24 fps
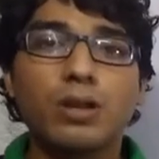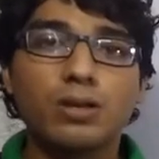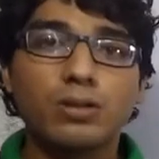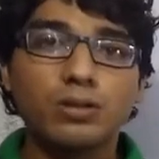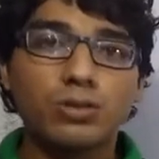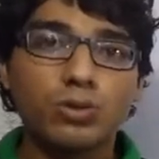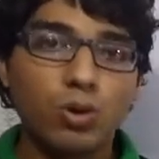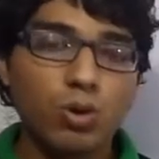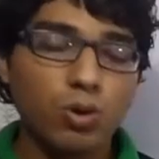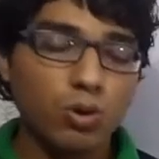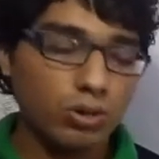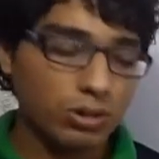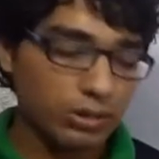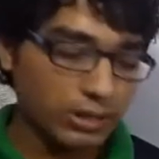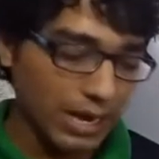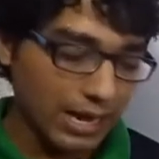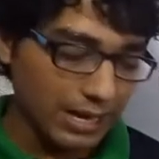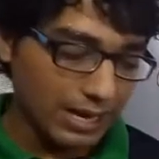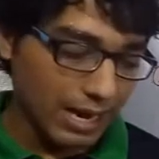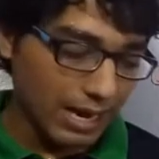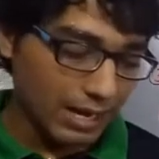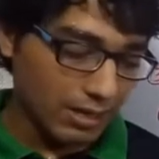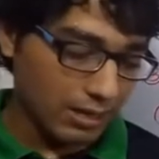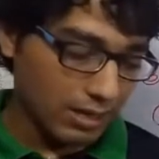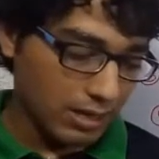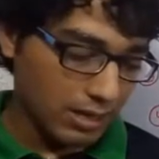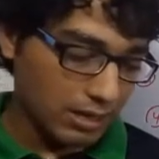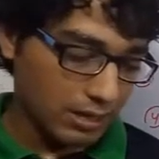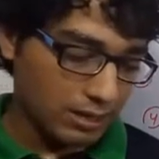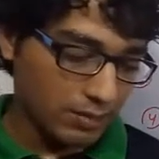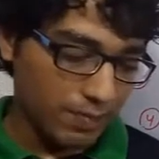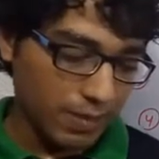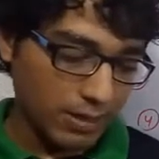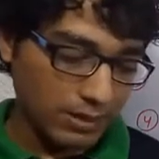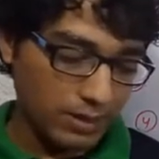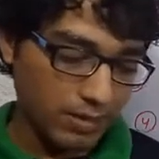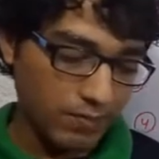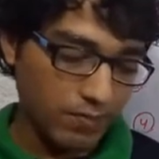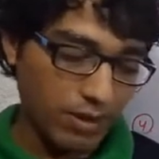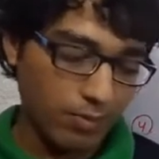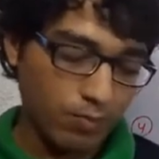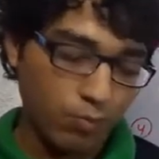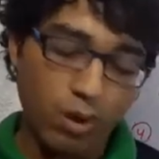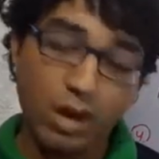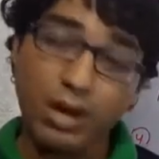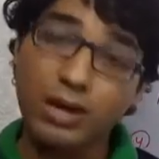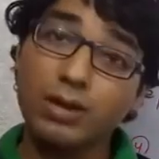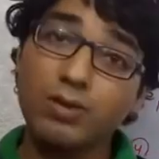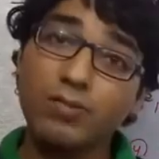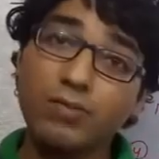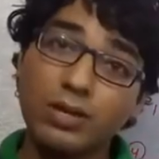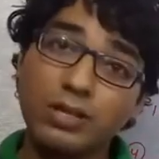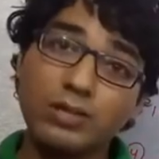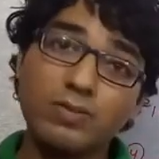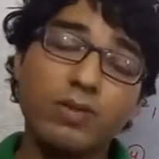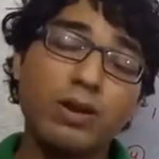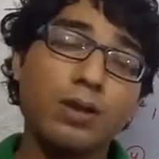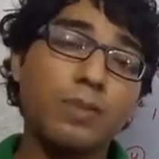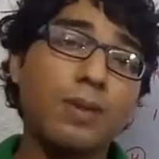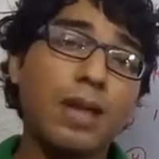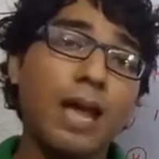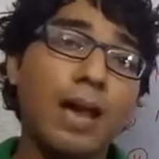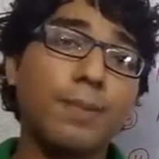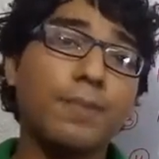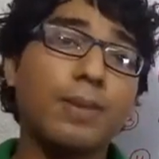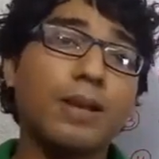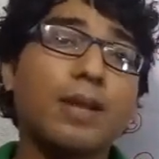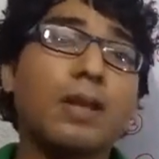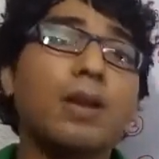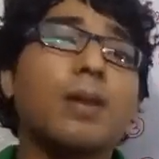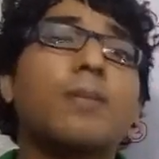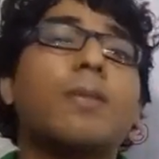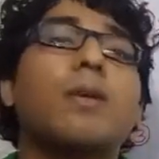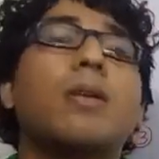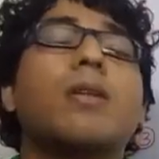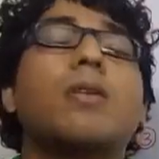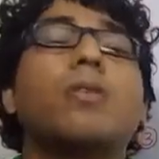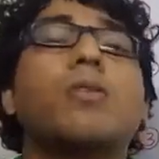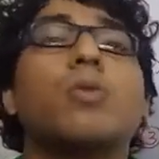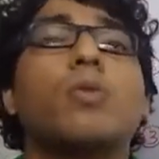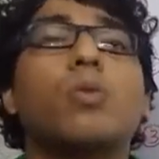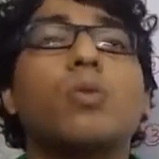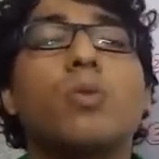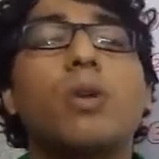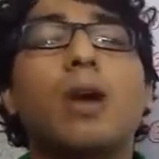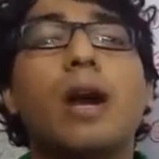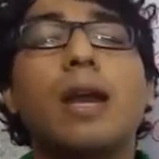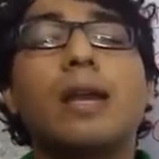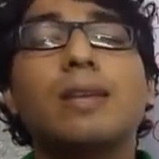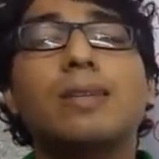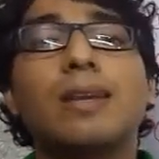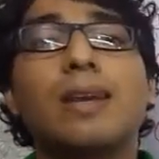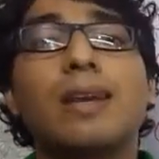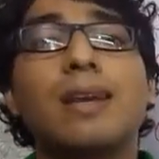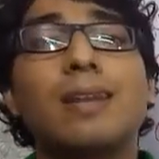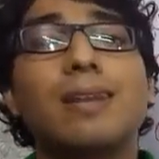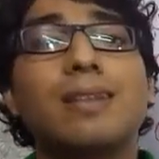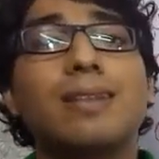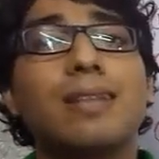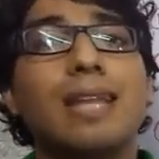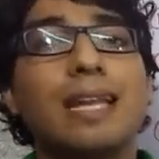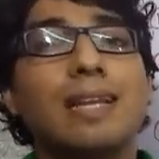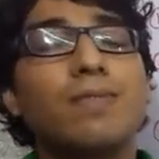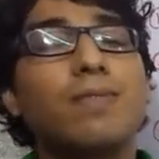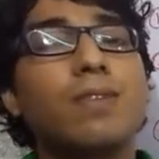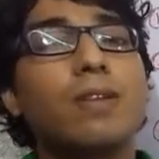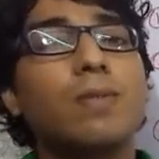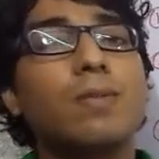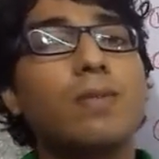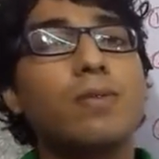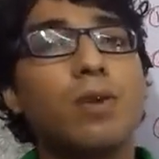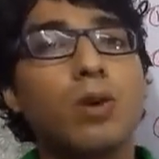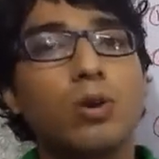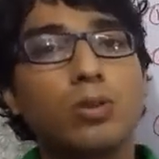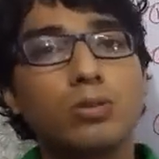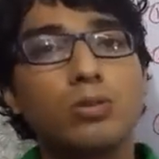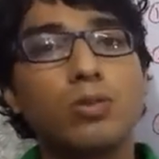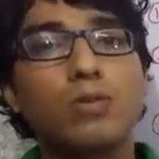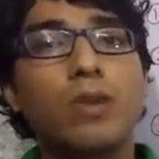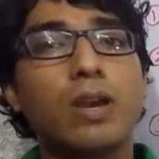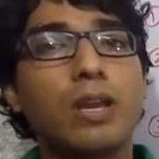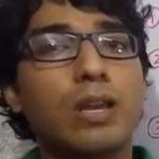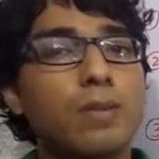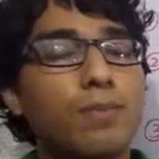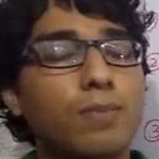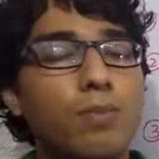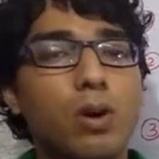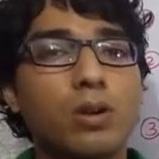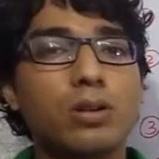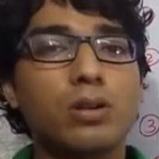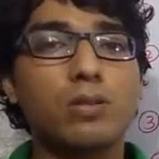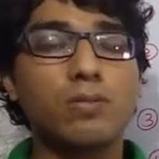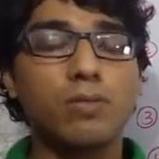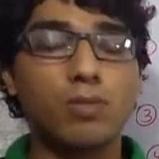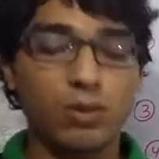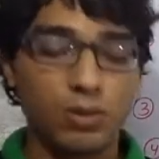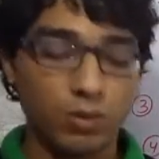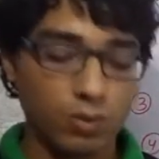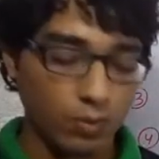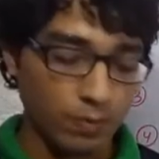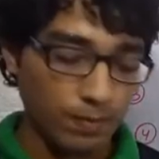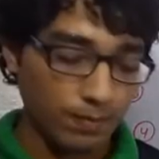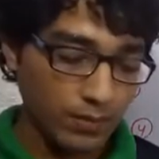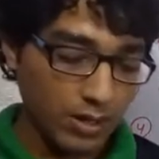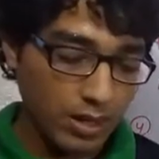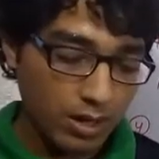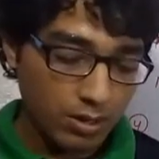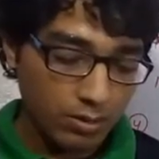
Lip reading: So that are the specific point which will be applicable on you guys, and that will be also very important for you.